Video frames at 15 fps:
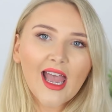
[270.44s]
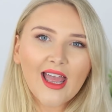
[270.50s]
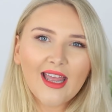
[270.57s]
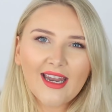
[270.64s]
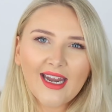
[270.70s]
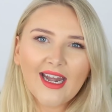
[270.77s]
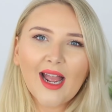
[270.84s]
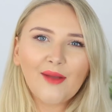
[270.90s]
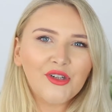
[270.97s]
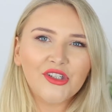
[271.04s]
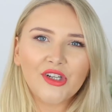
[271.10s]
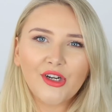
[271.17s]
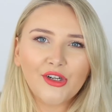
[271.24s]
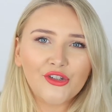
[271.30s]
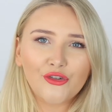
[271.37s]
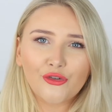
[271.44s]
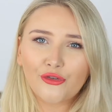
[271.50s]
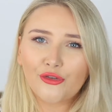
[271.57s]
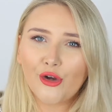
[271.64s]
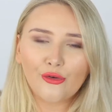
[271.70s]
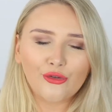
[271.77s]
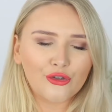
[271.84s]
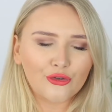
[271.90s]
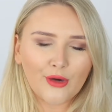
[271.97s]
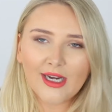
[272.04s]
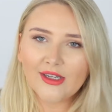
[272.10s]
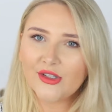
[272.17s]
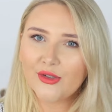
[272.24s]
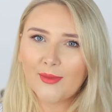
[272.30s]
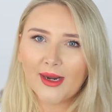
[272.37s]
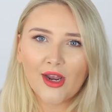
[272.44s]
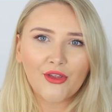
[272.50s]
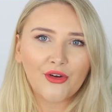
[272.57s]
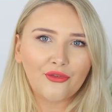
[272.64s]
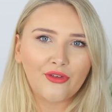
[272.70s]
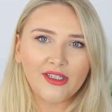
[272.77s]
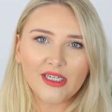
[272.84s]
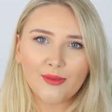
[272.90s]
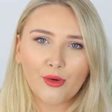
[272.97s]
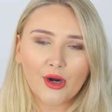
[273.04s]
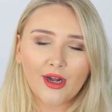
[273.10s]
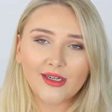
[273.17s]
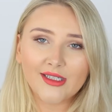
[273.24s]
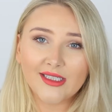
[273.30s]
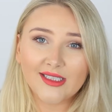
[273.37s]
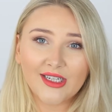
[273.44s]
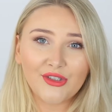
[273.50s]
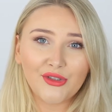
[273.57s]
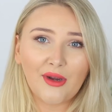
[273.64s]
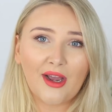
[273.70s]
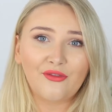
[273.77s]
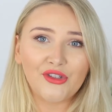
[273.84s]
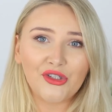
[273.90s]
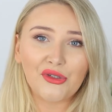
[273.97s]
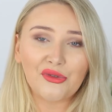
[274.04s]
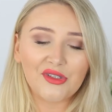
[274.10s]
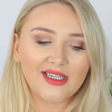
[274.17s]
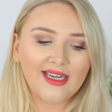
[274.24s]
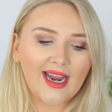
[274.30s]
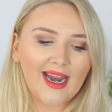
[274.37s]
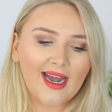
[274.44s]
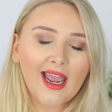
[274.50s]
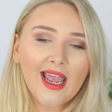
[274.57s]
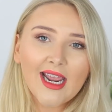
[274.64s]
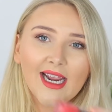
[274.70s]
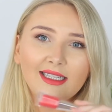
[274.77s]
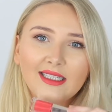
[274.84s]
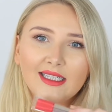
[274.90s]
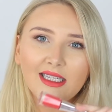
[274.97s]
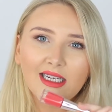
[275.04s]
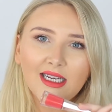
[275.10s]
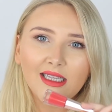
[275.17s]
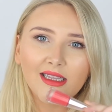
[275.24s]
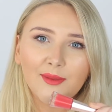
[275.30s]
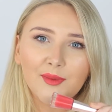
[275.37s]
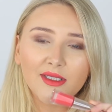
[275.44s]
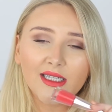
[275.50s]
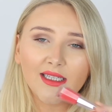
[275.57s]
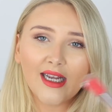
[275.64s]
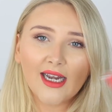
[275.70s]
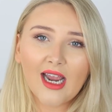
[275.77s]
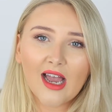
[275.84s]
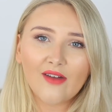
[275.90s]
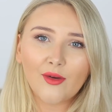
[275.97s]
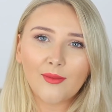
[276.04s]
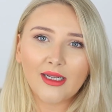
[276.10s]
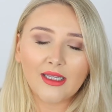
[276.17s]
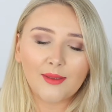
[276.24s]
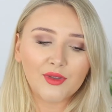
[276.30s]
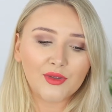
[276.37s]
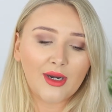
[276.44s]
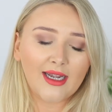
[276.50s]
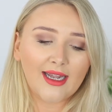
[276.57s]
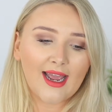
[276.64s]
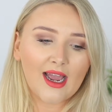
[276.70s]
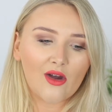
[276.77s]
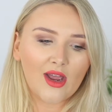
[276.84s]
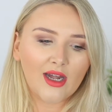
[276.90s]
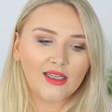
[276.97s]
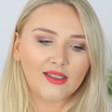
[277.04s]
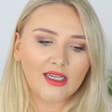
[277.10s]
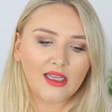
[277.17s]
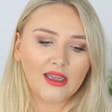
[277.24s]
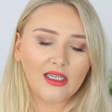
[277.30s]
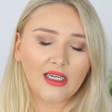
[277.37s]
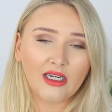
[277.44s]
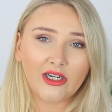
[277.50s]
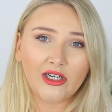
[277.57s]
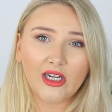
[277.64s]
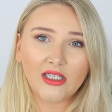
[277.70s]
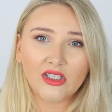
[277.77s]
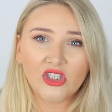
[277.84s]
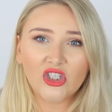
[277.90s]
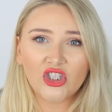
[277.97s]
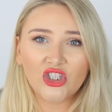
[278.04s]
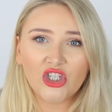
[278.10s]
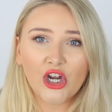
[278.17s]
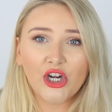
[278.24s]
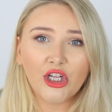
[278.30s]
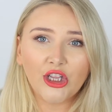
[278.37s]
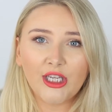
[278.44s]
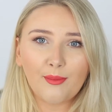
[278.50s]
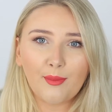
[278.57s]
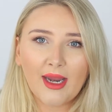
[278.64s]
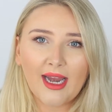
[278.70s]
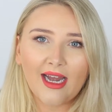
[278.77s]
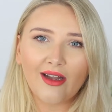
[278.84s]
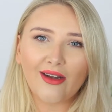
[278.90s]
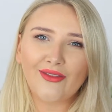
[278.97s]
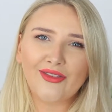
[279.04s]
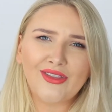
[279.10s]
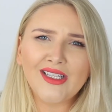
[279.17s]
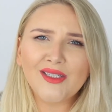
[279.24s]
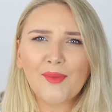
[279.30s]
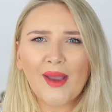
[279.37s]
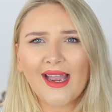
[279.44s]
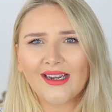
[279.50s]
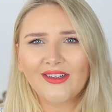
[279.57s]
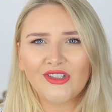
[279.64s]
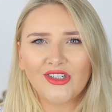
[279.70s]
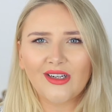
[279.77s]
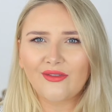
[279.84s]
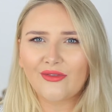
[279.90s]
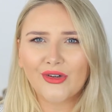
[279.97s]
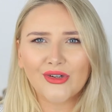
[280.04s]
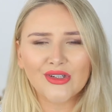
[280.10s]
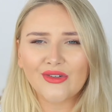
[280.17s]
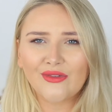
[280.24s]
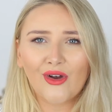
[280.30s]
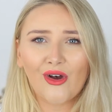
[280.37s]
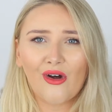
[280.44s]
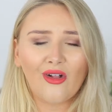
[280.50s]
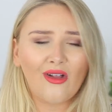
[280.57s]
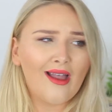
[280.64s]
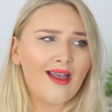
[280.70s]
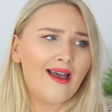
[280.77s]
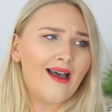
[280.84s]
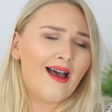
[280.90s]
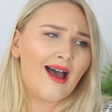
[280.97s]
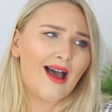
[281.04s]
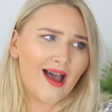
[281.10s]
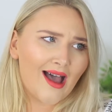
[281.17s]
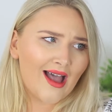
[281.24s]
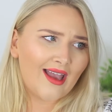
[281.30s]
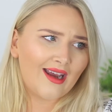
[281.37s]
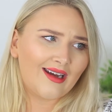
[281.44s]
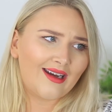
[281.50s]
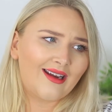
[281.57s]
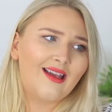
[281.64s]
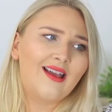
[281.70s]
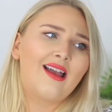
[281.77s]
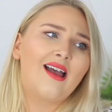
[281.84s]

And then I'm just going to go straight to my other Fenty products because I do have two today. It's the lipstick that I have on my lips right now, and it's in the Stunna Lip Paint. This packaging, first of all, hi.